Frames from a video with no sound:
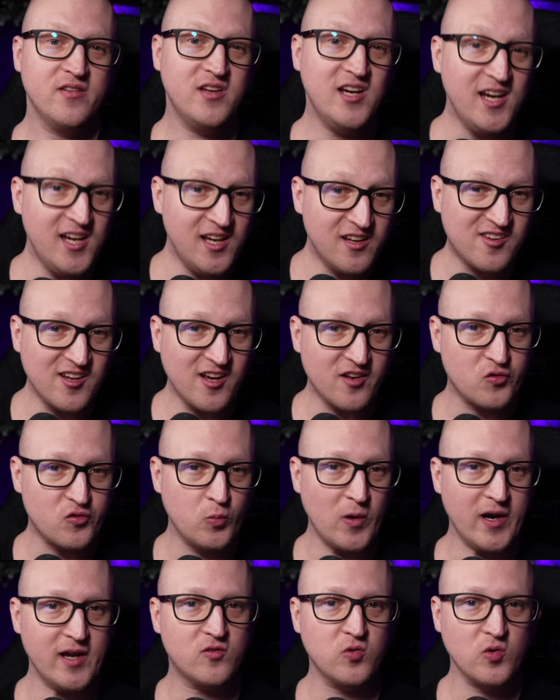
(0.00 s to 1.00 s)
easiest
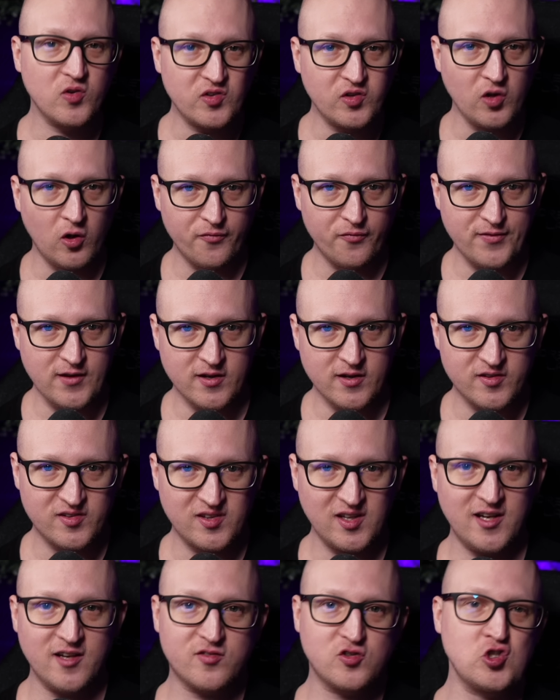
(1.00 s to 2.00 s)
way to solve this
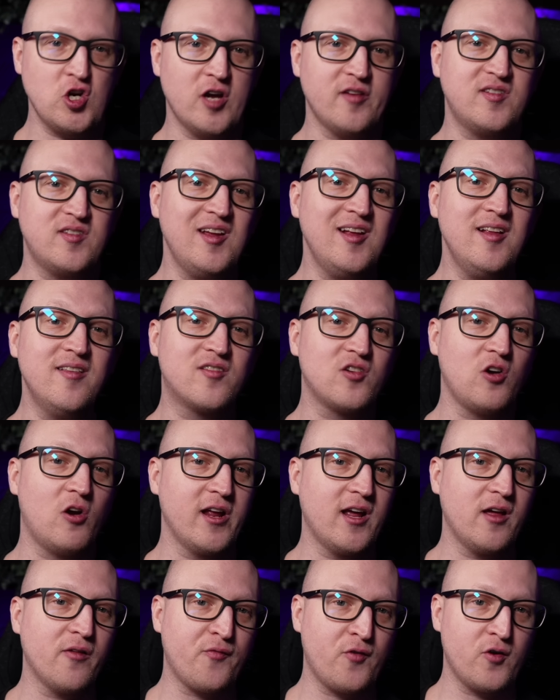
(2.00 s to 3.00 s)
is just installing
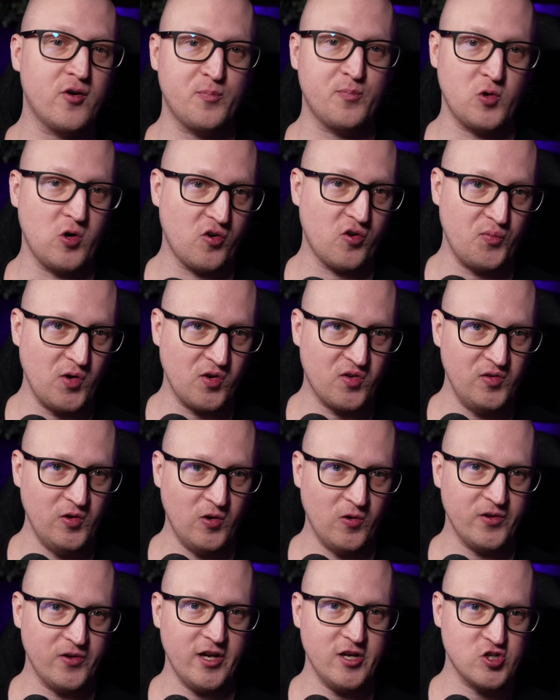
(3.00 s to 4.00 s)
a 3rd Proxmox
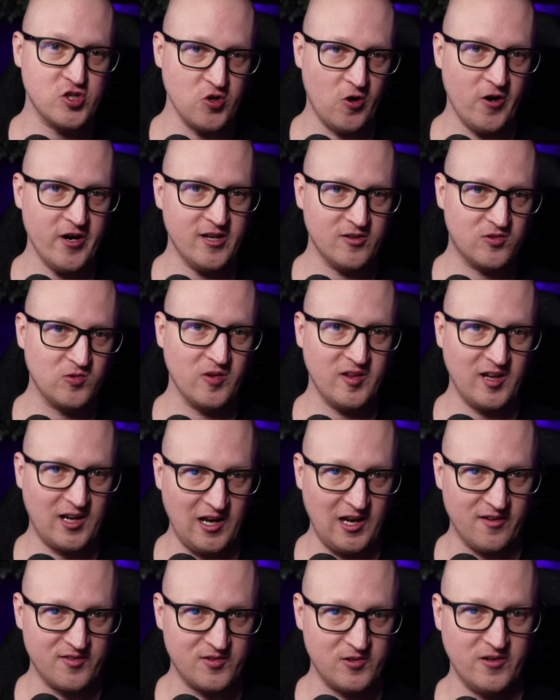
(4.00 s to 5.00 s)
node and join it to the
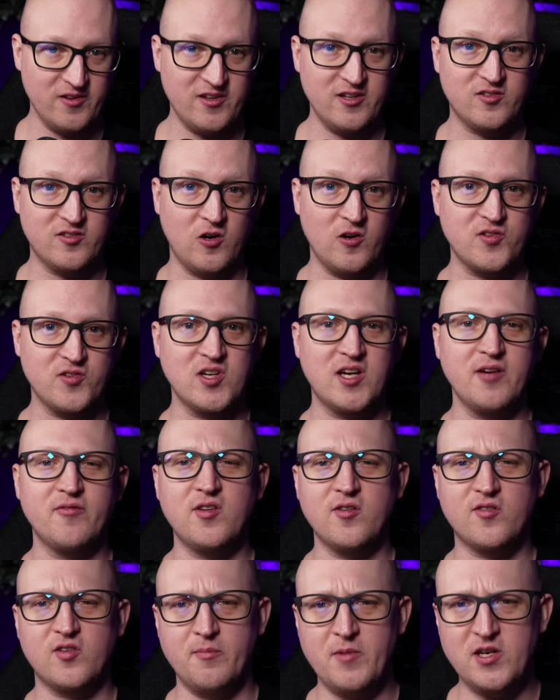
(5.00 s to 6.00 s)
cluster. This also gives you
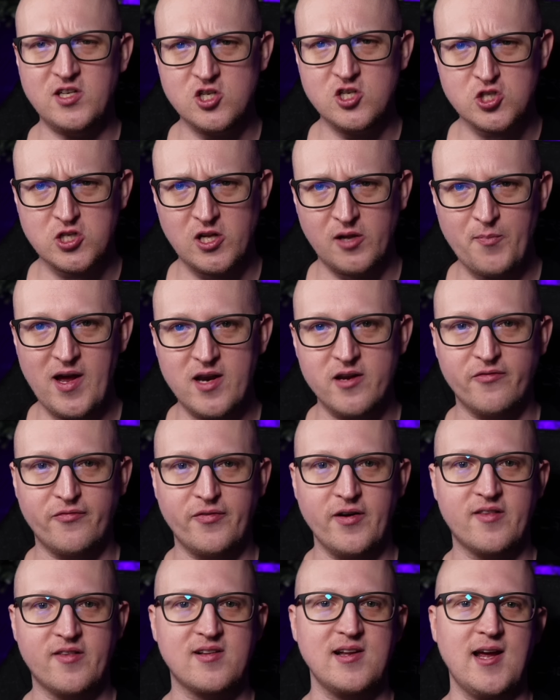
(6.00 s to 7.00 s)
some additional
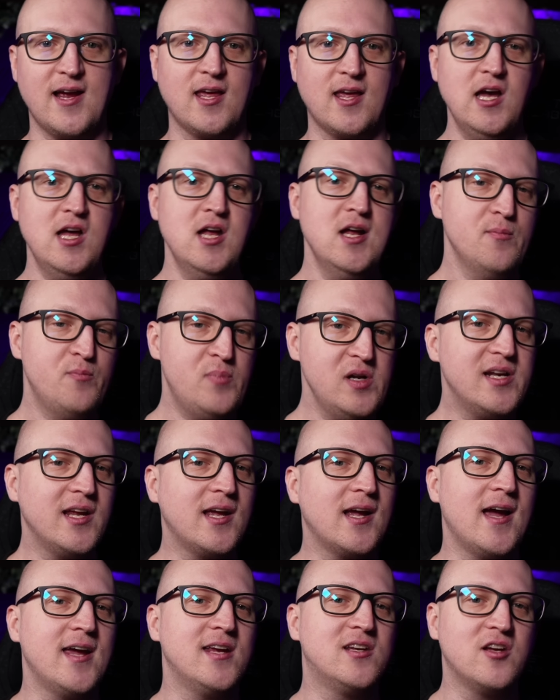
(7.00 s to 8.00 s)
benefits like building
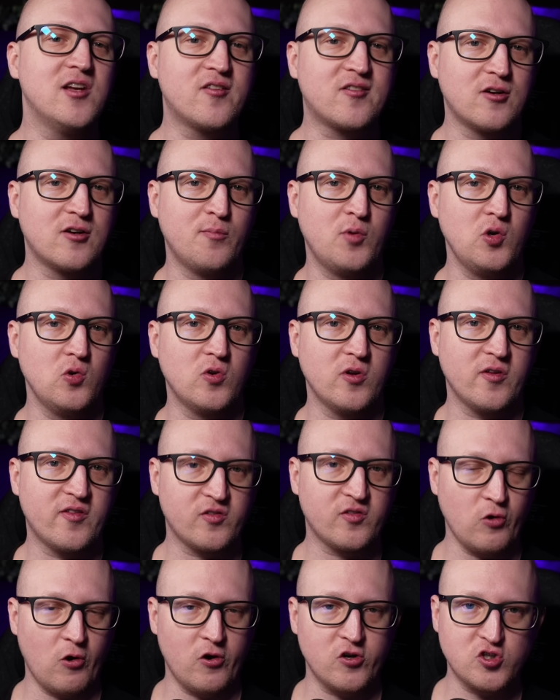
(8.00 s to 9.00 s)
a distributed
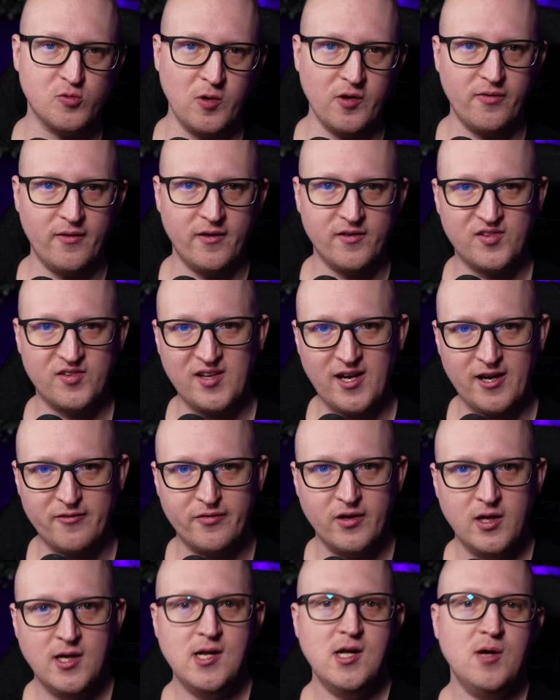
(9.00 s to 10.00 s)
storage with Ceph,
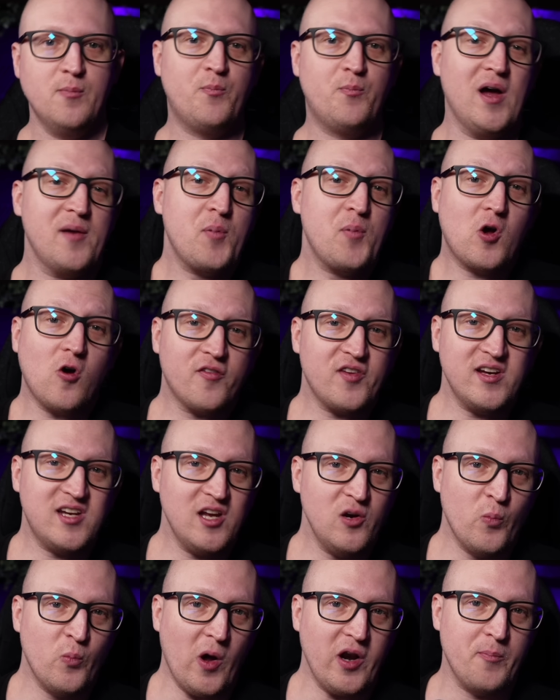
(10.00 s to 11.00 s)
but because I
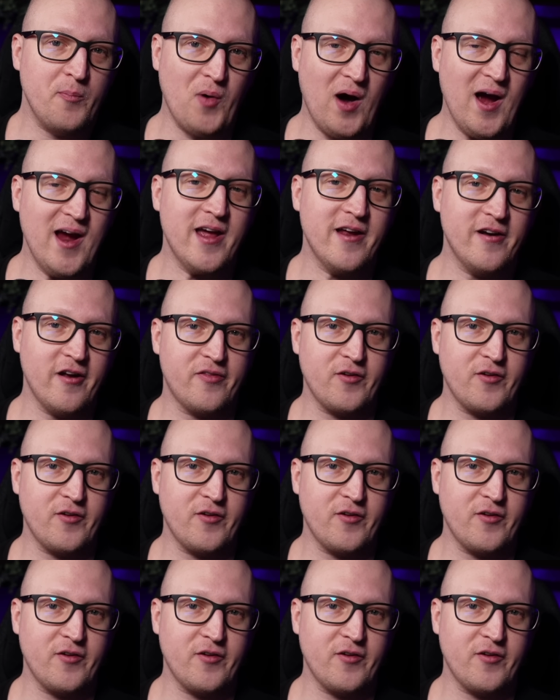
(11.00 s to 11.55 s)
didn't want to buy another